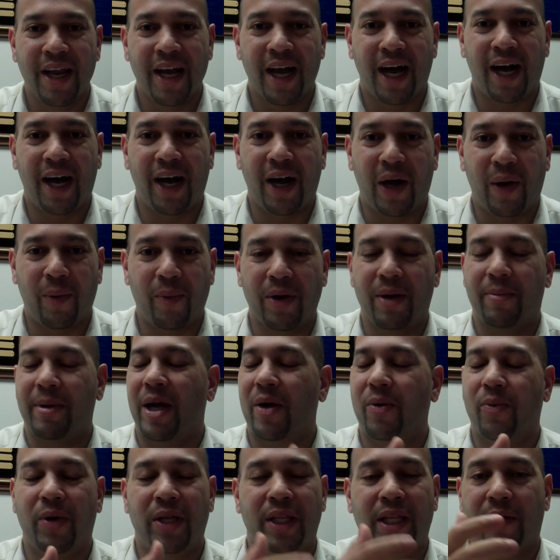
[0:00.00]
What
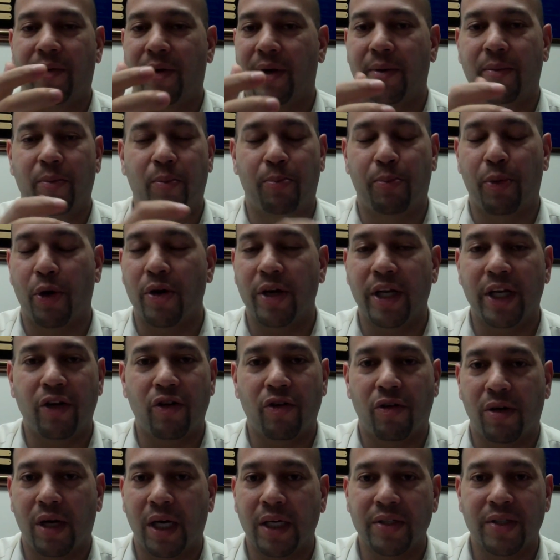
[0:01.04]
about when they were burning
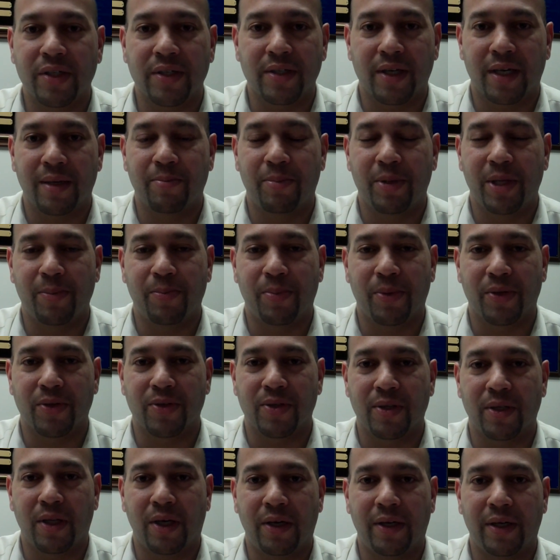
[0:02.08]
crosses on people's
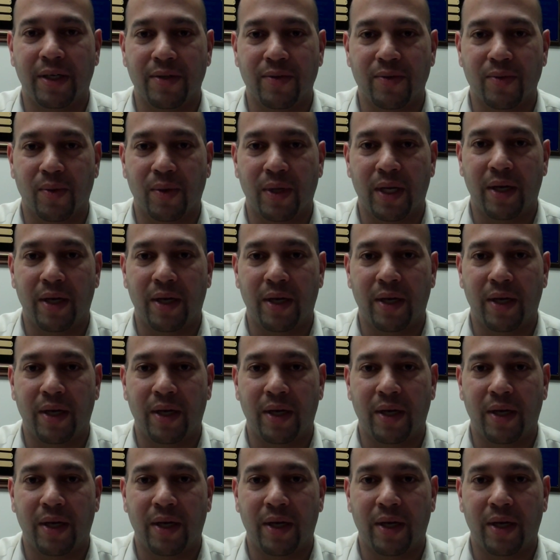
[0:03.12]
lawns?